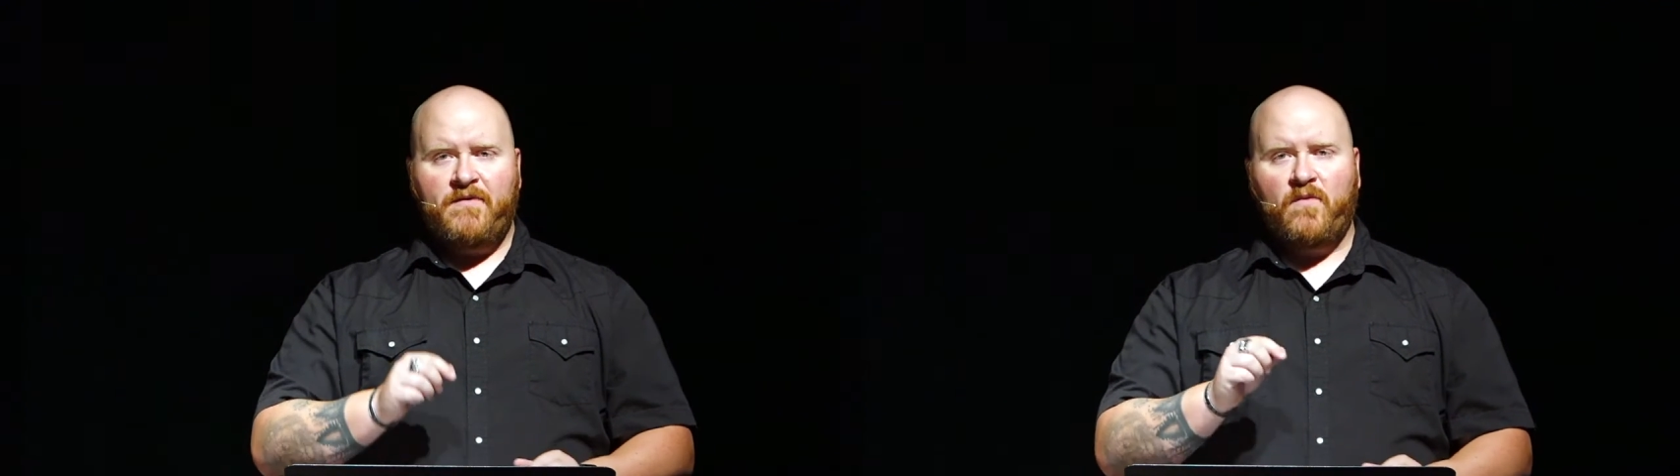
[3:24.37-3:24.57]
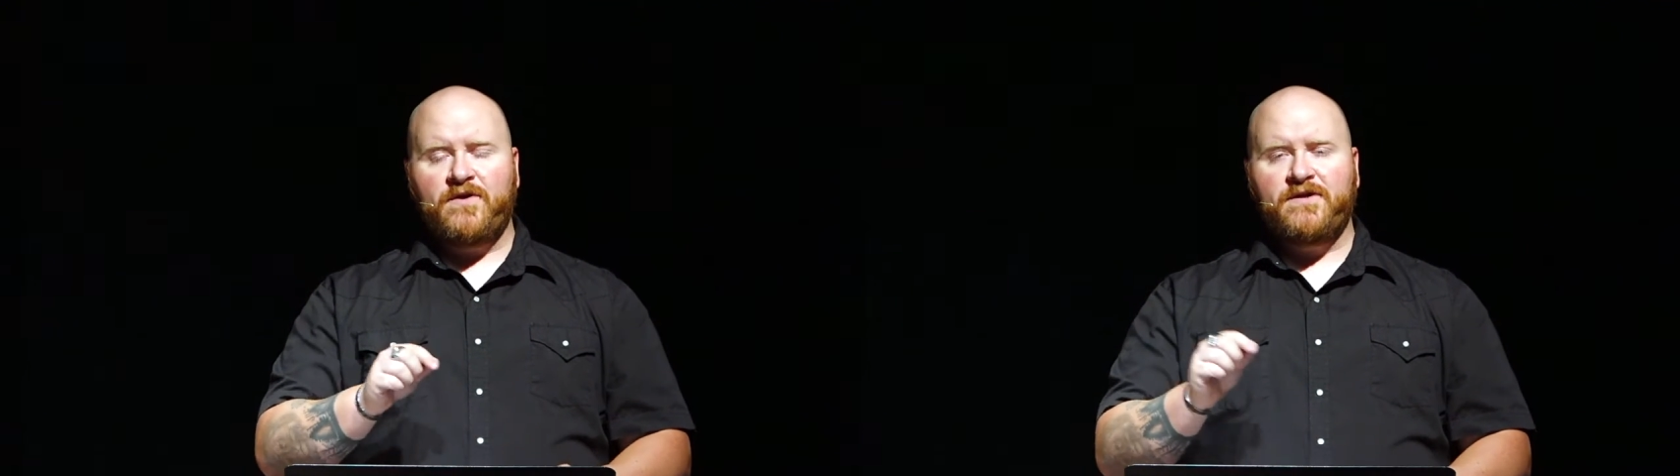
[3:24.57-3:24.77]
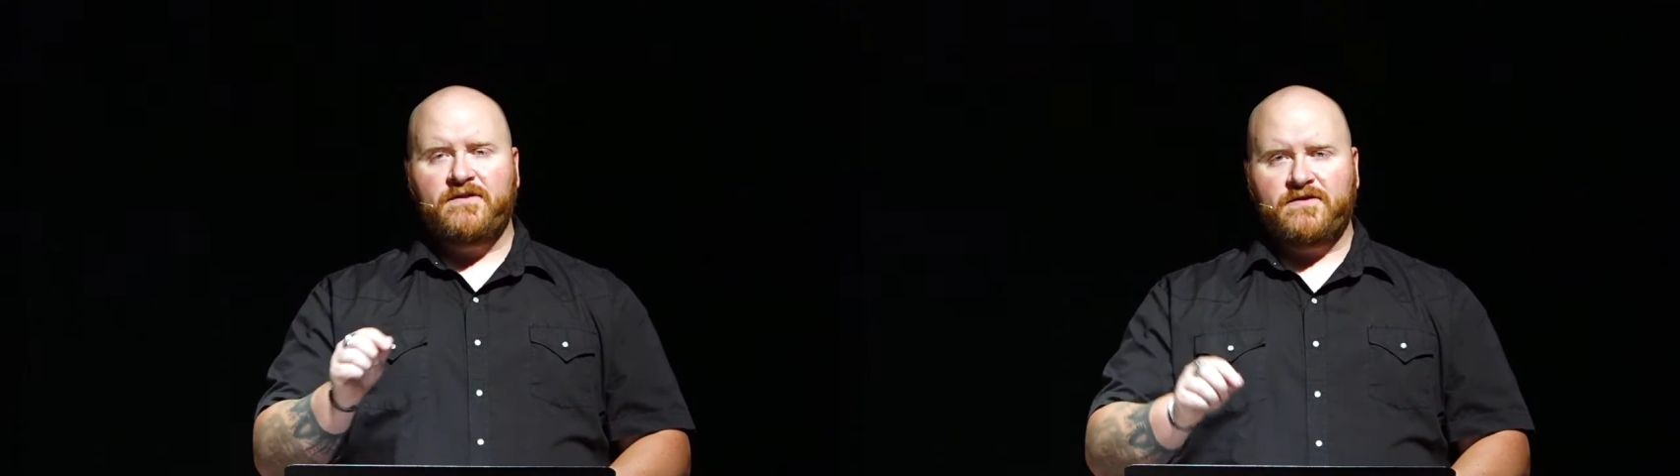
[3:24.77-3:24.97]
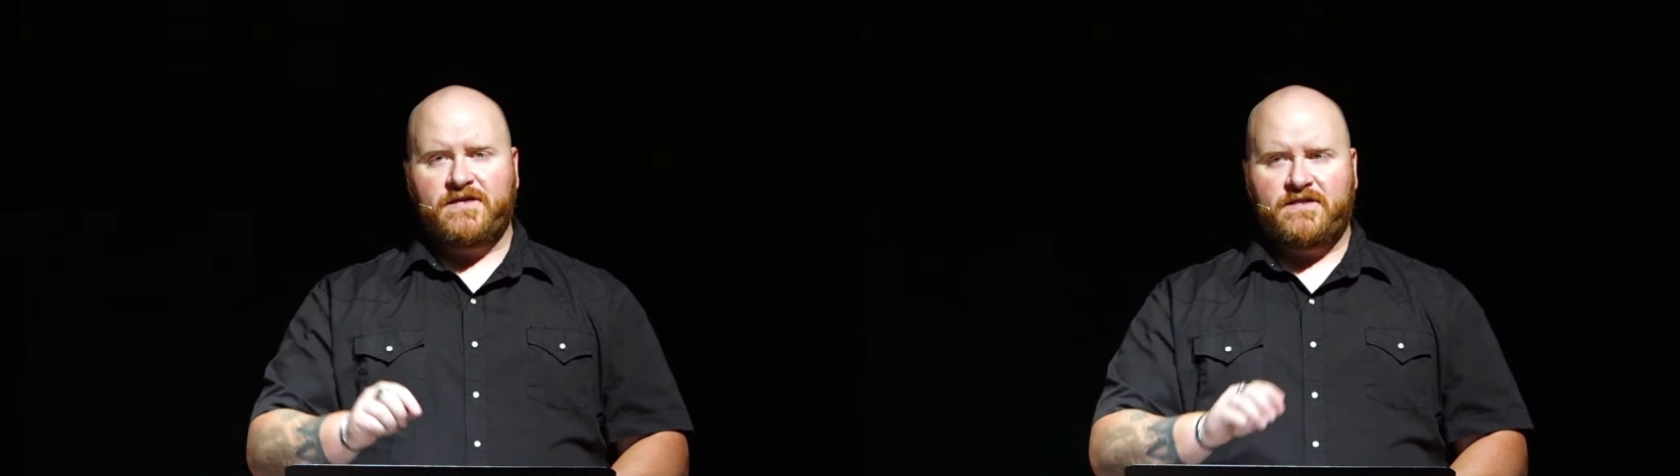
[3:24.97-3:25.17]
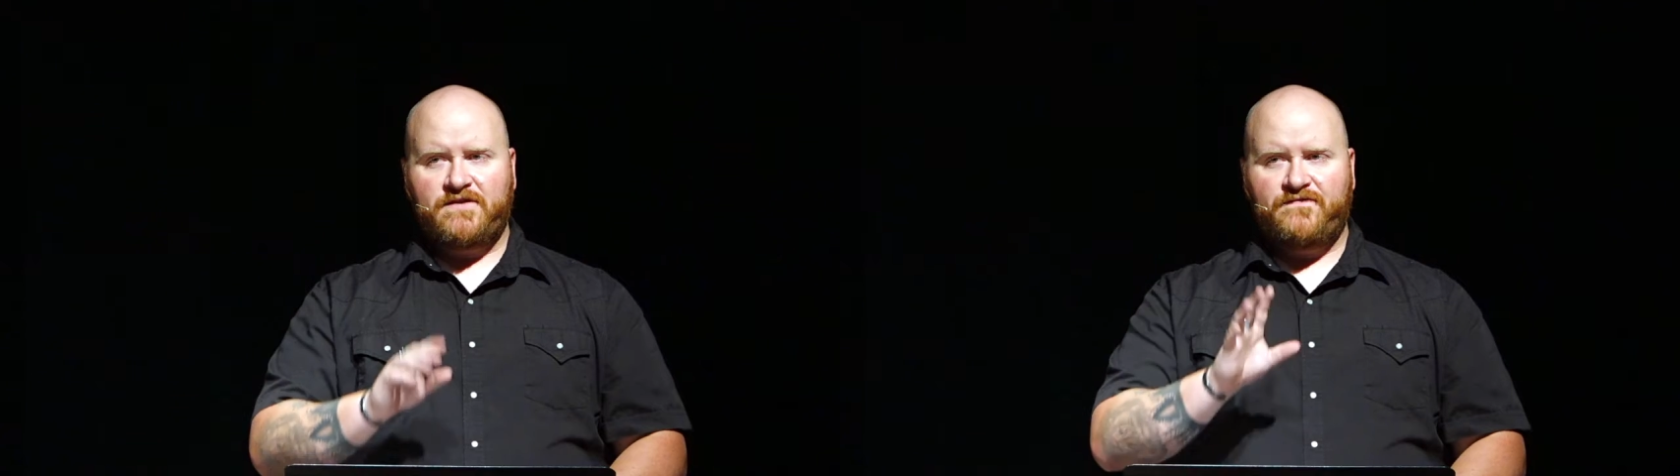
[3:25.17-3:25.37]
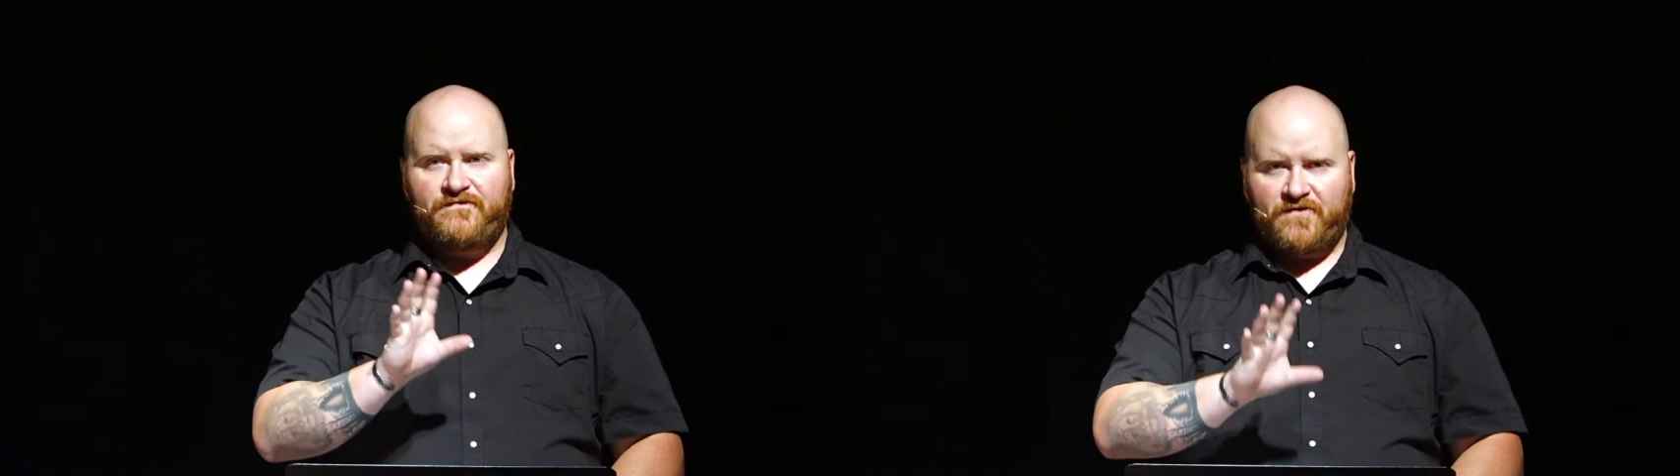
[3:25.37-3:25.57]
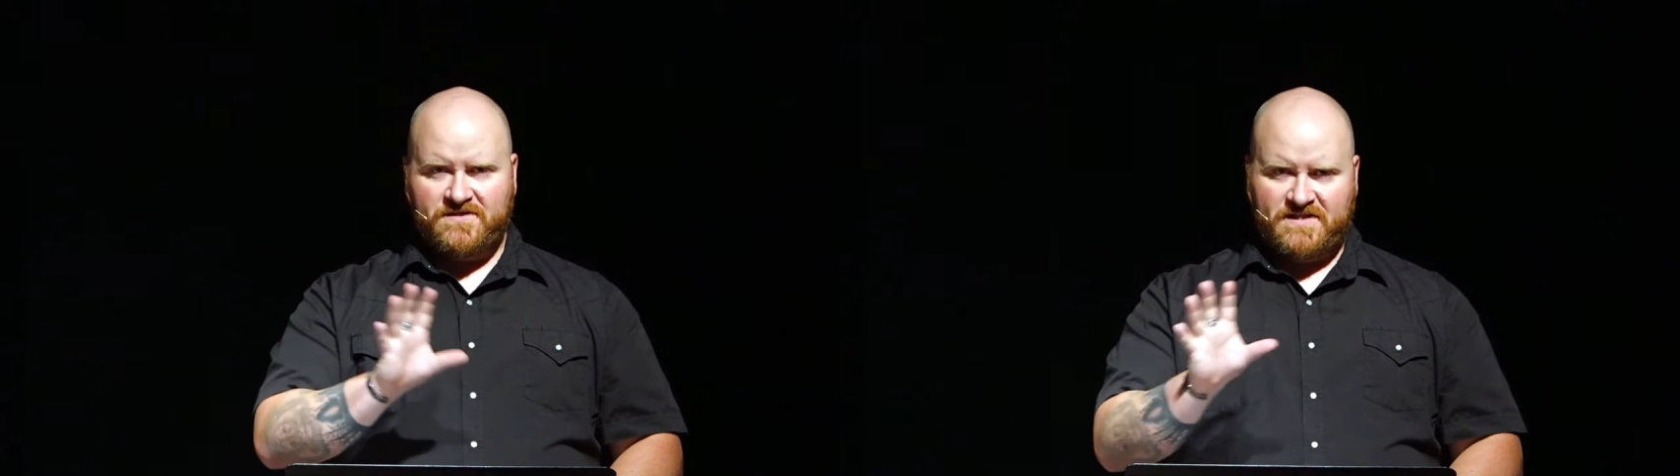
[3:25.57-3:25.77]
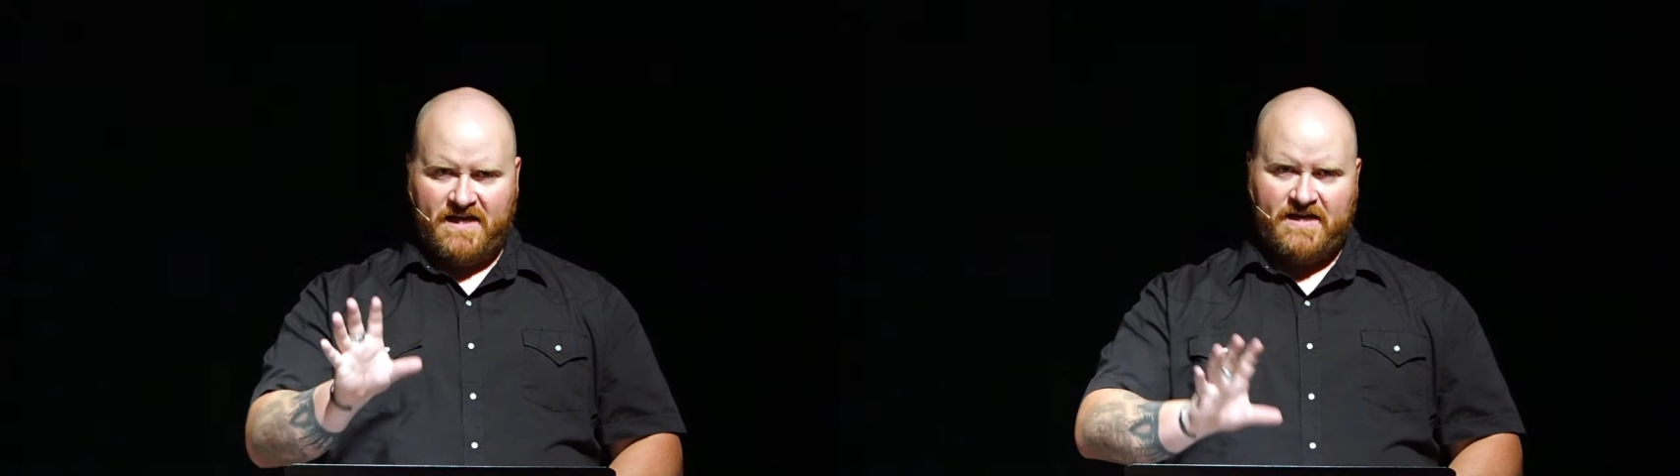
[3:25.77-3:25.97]
but we're going to look at the
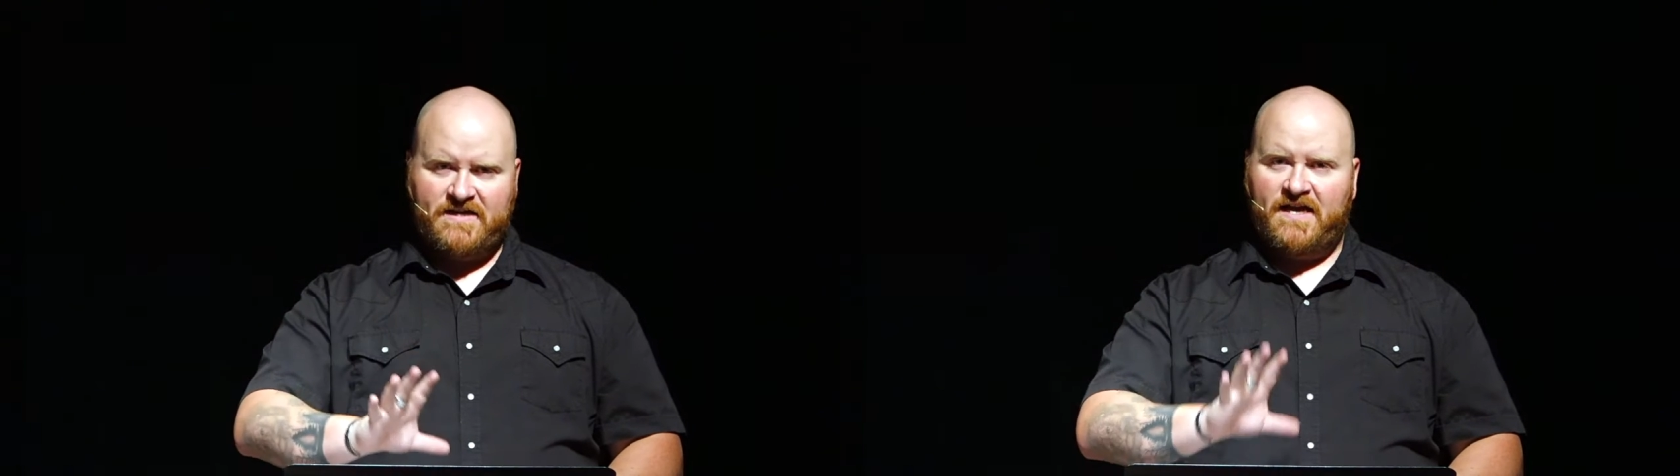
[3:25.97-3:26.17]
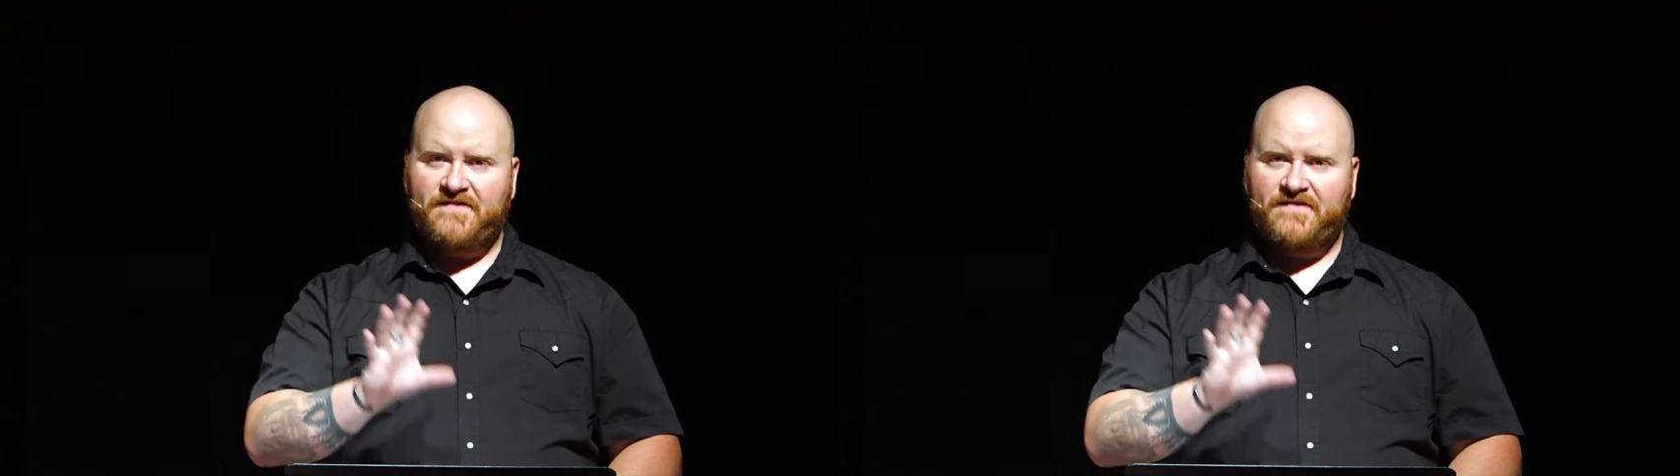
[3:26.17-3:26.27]
firsthand